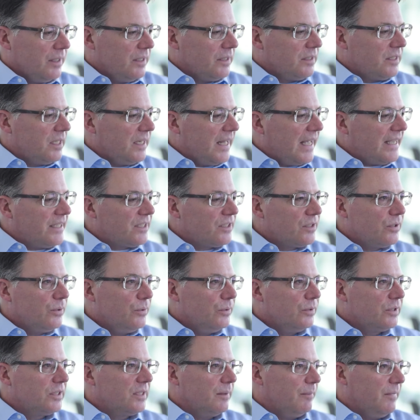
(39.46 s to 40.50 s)
Today's
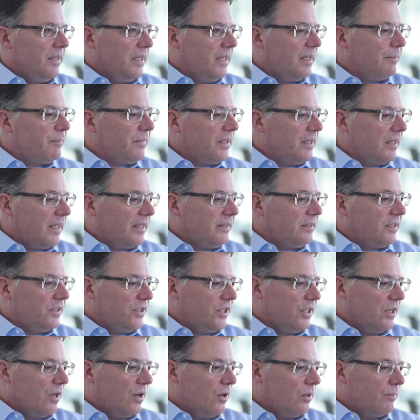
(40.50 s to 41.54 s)
tools to manipulate the
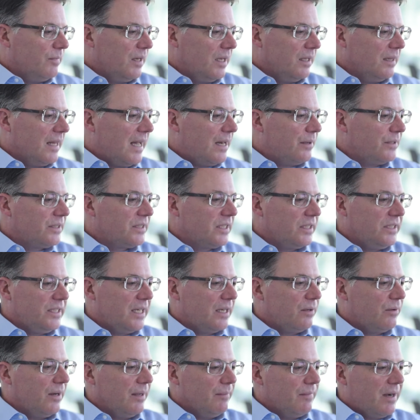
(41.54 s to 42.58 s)
genome allow us to
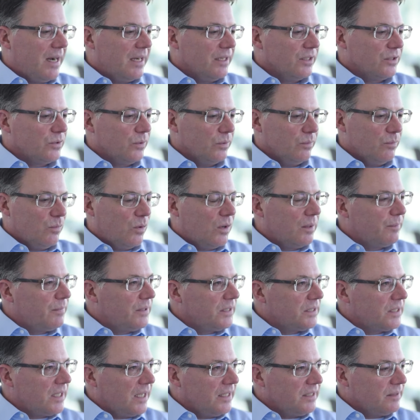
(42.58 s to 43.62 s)
generate models with more
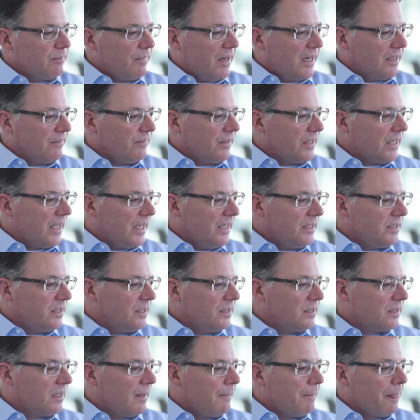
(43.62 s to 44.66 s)
precise
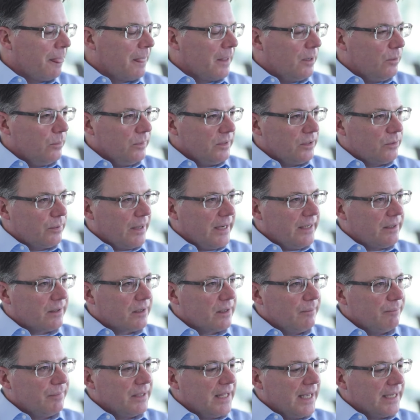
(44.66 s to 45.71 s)
modifications, with greater
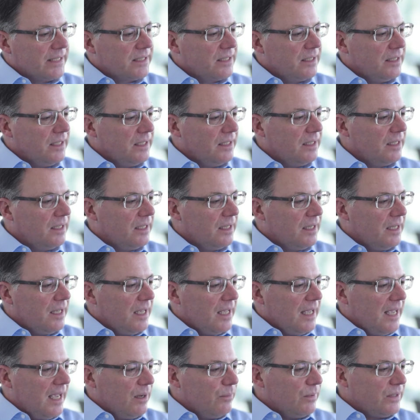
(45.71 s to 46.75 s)
complexity,
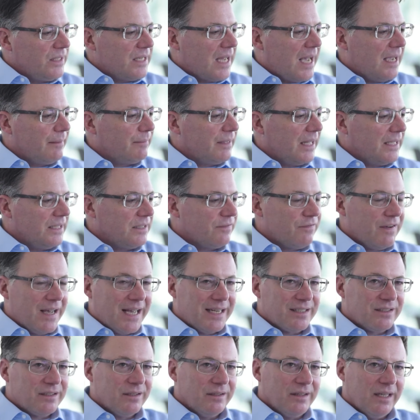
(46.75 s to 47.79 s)
and with timelines
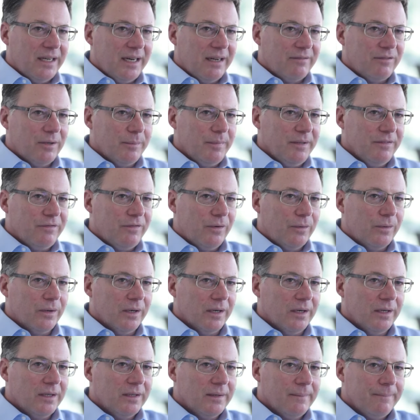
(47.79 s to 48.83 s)
faster than ever
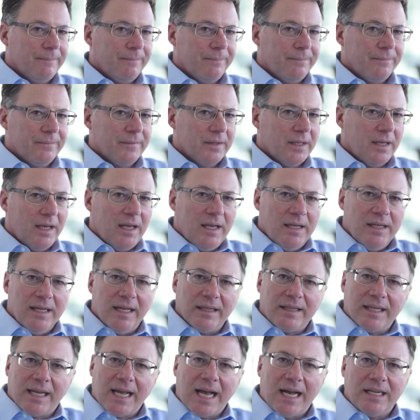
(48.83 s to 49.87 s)
before.
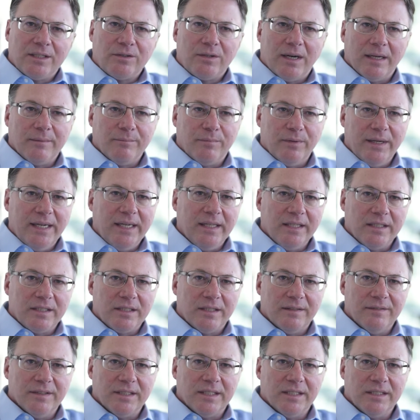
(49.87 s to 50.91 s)
Yet the contract breeding
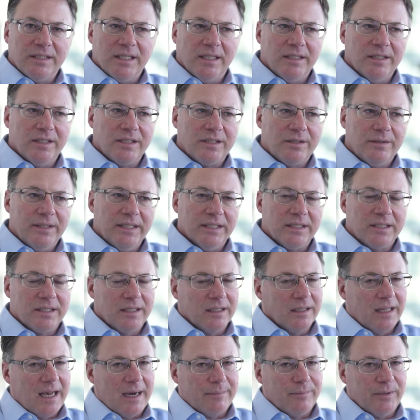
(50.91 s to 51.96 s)
services industry is
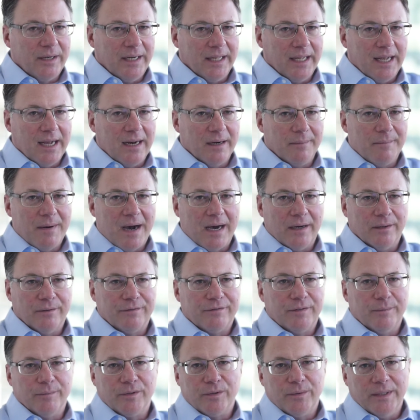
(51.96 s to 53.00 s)
still operating on a model
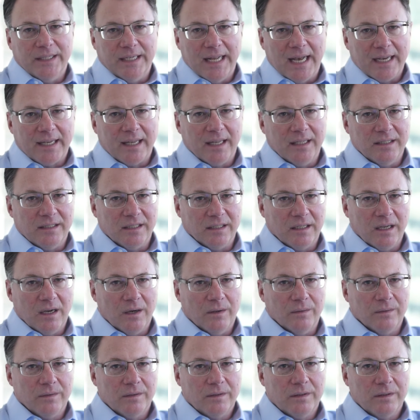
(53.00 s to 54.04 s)
from three decades ago.